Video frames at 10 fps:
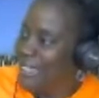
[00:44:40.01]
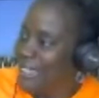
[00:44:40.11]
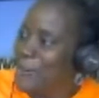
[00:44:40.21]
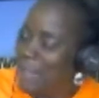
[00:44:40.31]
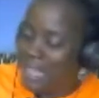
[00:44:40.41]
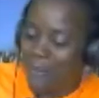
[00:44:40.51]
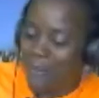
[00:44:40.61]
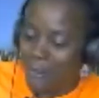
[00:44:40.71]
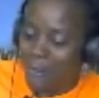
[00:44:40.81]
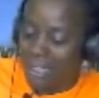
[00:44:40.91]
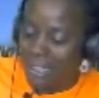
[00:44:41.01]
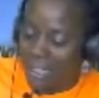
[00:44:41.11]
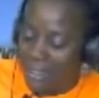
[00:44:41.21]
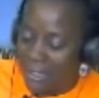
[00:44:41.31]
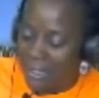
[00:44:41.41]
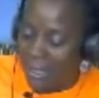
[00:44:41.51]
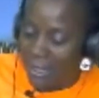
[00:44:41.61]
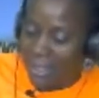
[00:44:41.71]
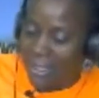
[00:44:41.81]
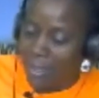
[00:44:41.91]
We really have to recognize it
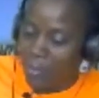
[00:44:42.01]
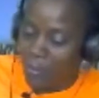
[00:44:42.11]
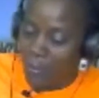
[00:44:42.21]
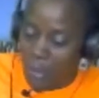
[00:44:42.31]
and keep moving.